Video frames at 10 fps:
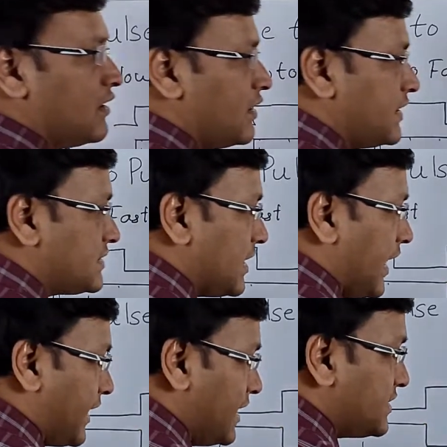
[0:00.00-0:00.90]
uh, it's
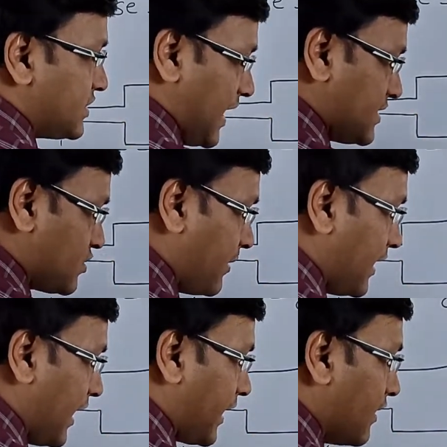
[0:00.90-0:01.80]
at least it has to
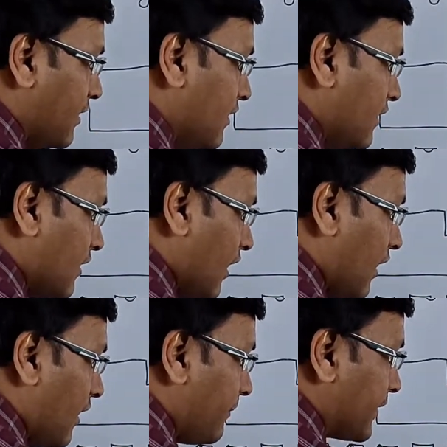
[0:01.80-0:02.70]
be like
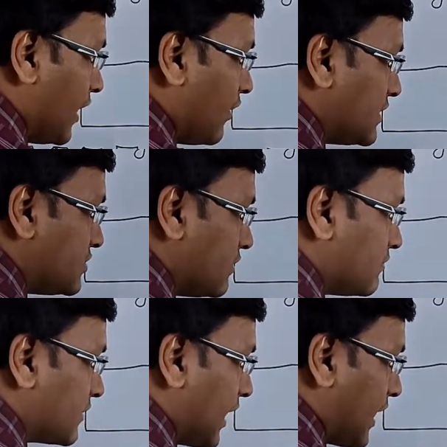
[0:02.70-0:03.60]
um, now
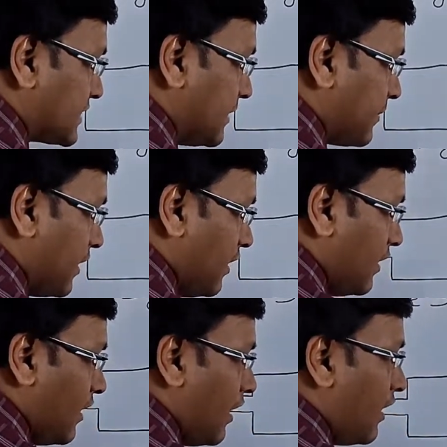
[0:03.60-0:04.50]
assume, take
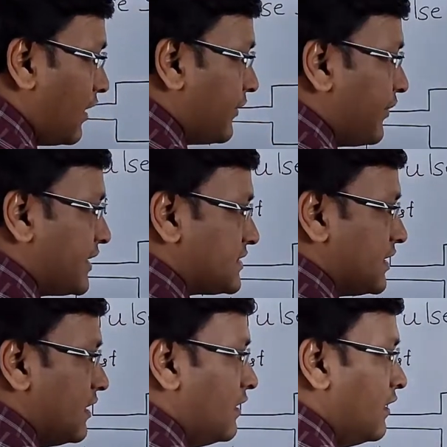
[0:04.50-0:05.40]
example, uh, if it's
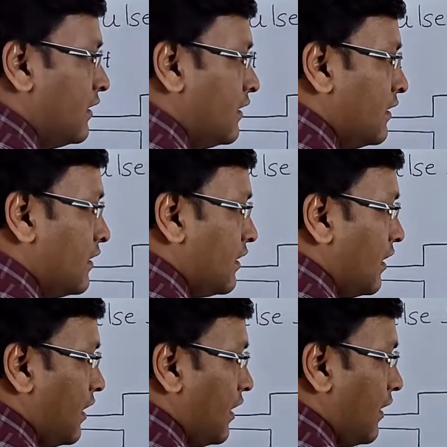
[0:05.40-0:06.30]
uh,
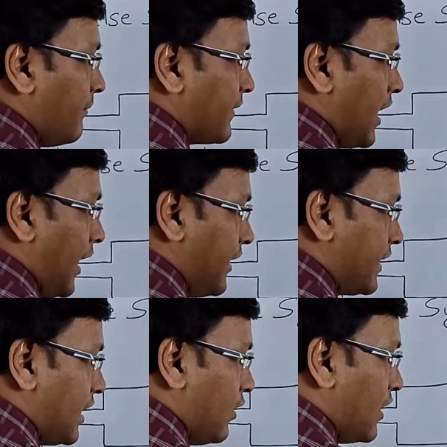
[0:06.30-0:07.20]
uh, one
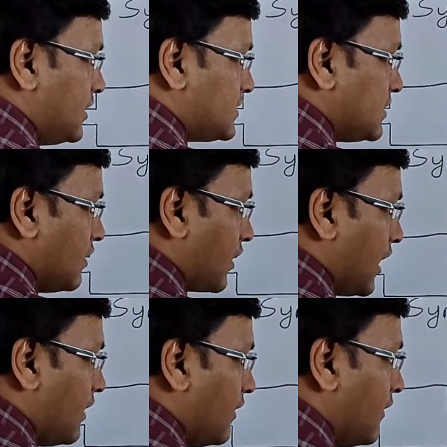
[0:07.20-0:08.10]
hundred kilohertz,
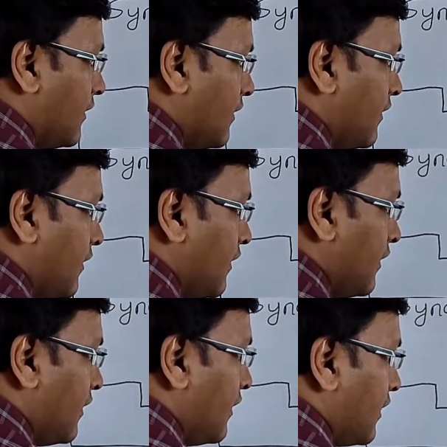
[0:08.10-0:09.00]
okay,
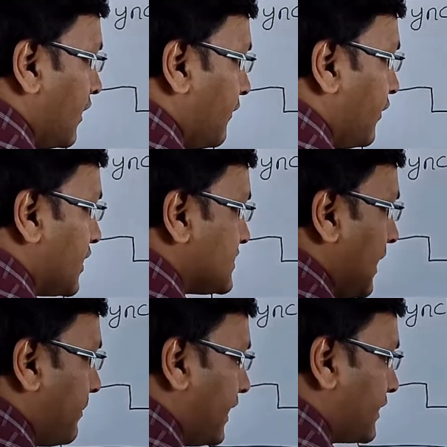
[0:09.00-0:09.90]
if you are
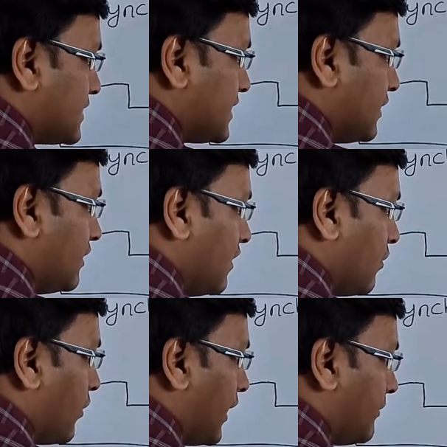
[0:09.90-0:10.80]
sampling this
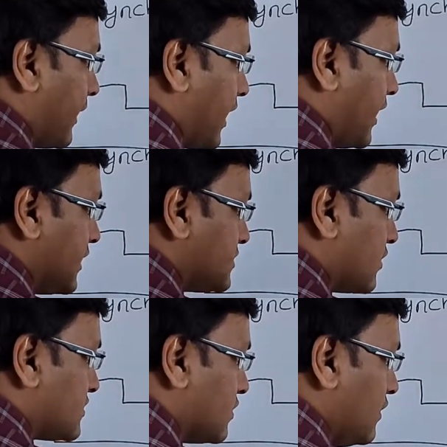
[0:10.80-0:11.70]
in one megahertz
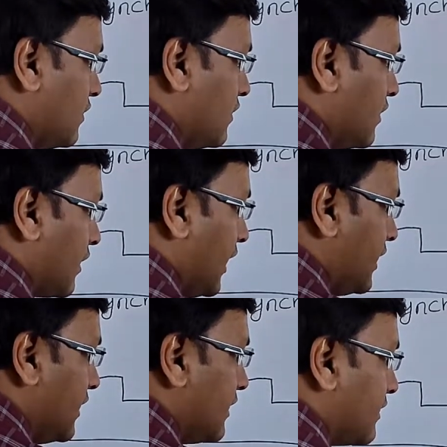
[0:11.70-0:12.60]
or so,
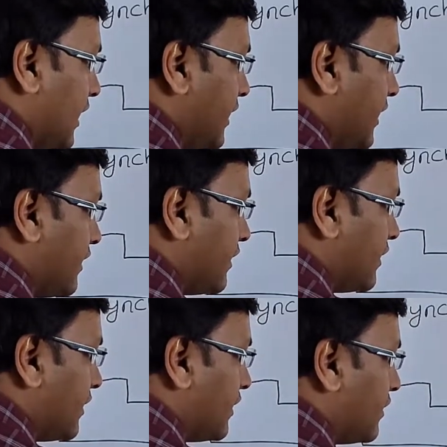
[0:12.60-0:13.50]
right, then
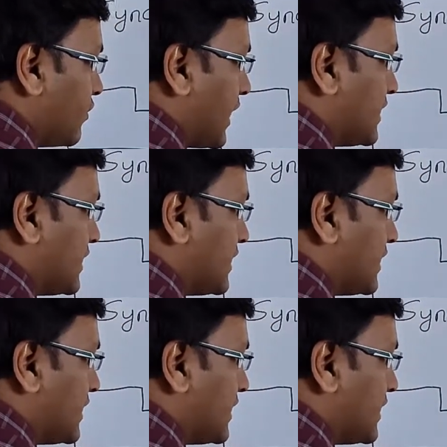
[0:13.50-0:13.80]
it, you